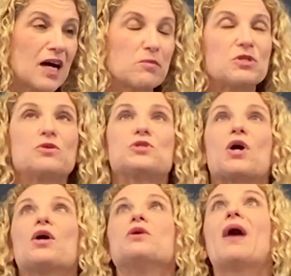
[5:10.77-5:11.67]
I'm so
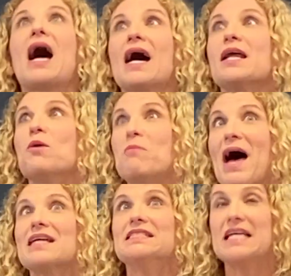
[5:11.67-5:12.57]
sorry you had a
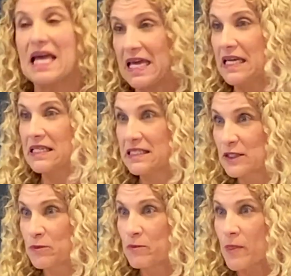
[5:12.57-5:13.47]
bad day.
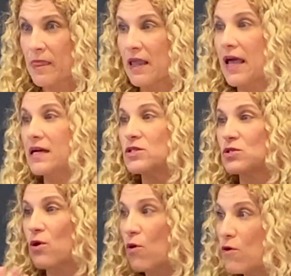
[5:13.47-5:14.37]
And
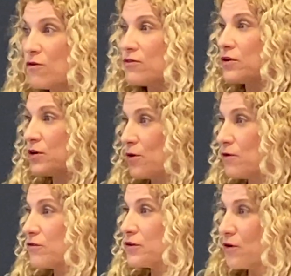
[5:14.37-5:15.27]
just over and
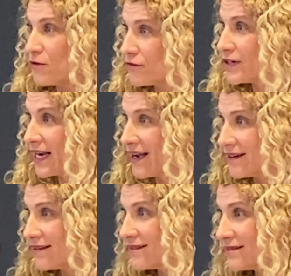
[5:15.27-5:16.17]
over and over again.